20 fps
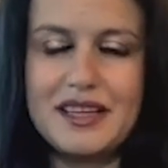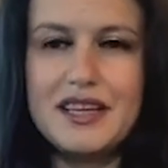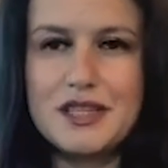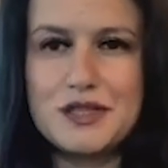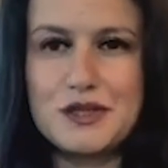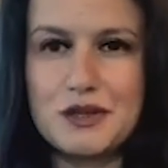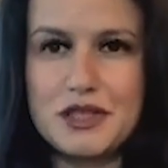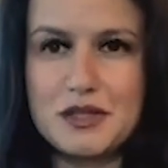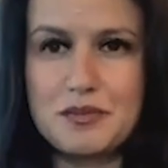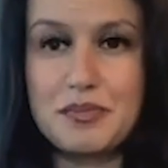
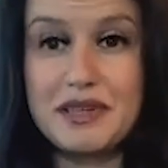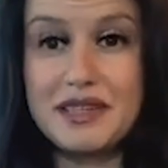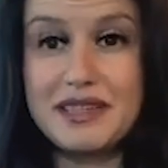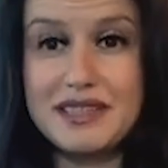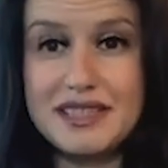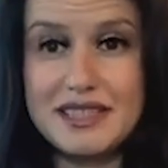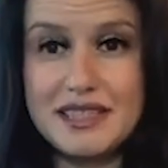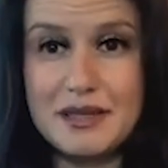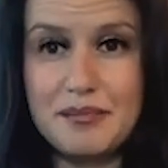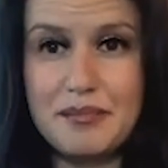So it's pretty
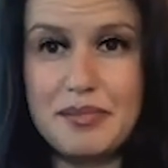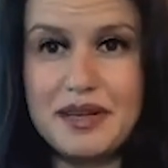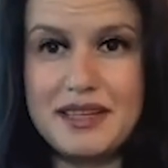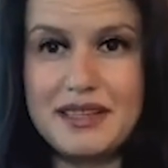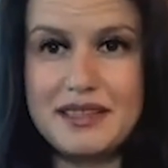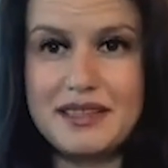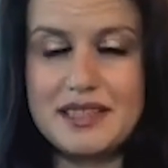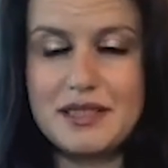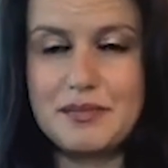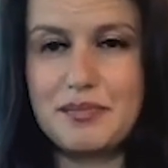simple,
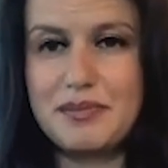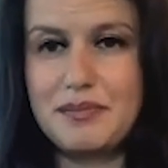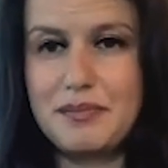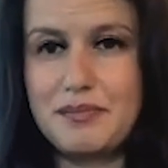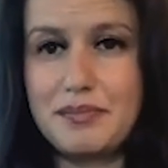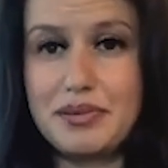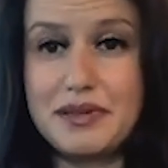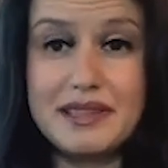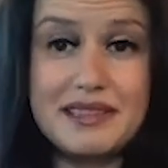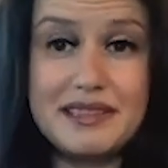it is
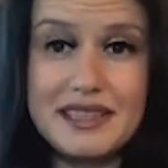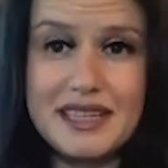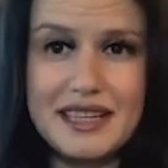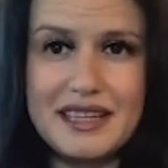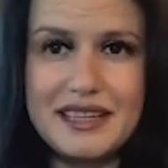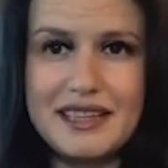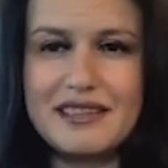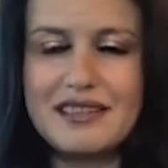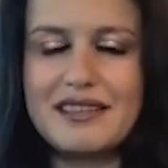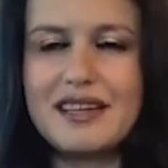pretty
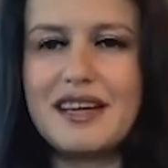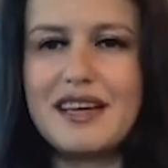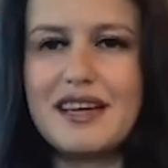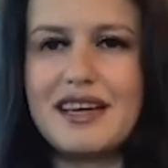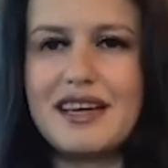clear.